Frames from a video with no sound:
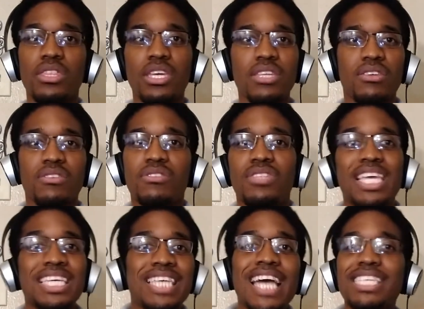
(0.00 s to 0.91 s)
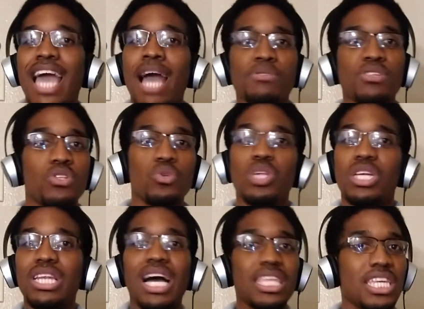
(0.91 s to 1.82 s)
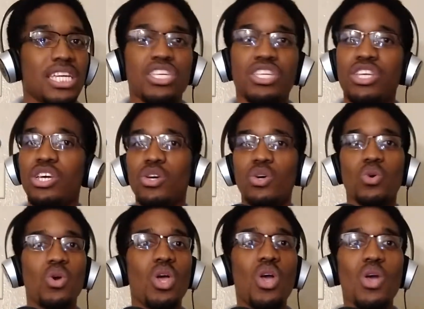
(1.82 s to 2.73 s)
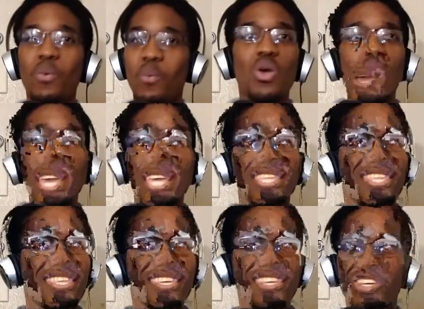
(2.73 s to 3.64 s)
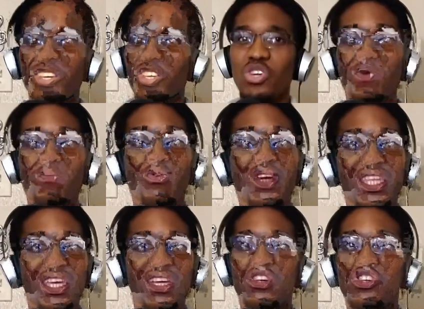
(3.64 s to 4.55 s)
This has absolutely nothing to do with your breathing.